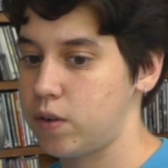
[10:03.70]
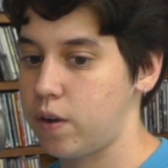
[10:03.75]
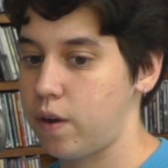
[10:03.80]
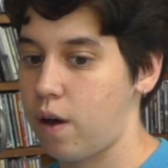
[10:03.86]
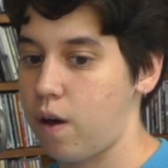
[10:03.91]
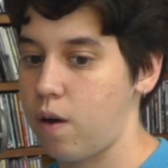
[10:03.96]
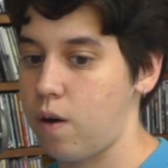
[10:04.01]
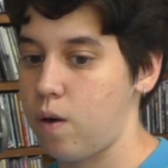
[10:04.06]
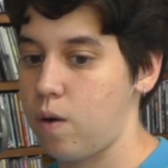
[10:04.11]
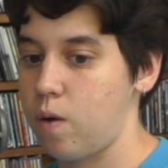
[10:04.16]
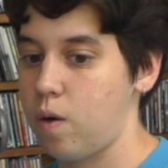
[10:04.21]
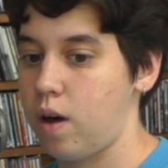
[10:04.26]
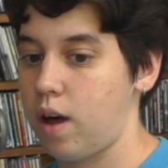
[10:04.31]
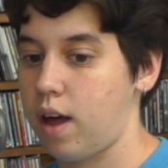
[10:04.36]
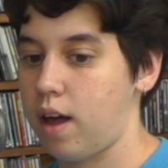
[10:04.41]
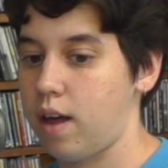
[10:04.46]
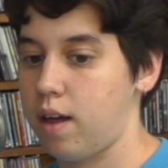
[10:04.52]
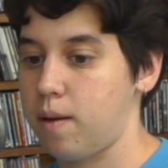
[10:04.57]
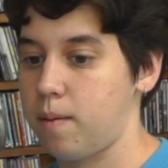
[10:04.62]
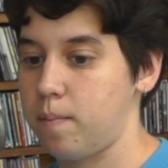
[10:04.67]
ago,
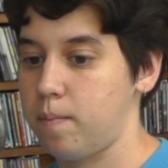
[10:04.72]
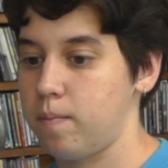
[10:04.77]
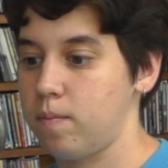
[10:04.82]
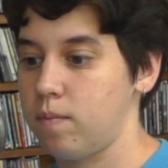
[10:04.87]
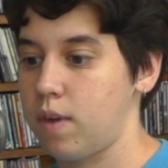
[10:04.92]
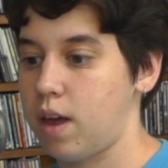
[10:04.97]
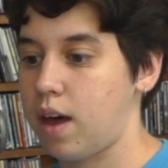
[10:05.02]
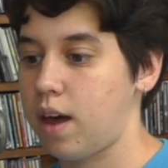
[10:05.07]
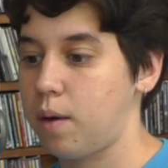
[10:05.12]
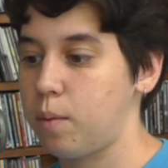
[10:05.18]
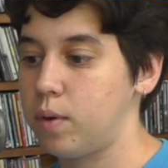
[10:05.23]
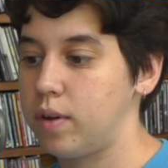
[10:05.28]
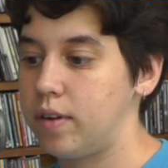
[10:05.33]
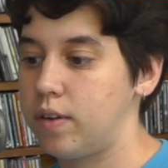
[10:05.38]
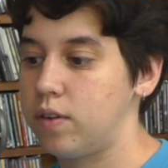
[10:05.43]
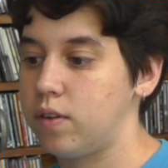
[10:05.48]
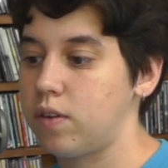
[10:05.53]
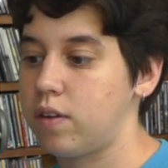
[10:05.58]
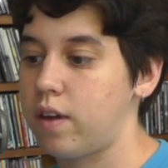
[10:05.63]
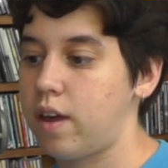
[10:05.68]
I
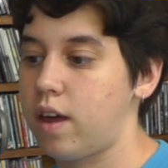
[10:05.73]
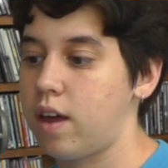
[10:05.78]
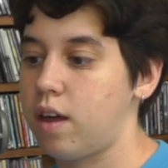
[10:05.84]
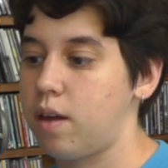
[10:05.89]
was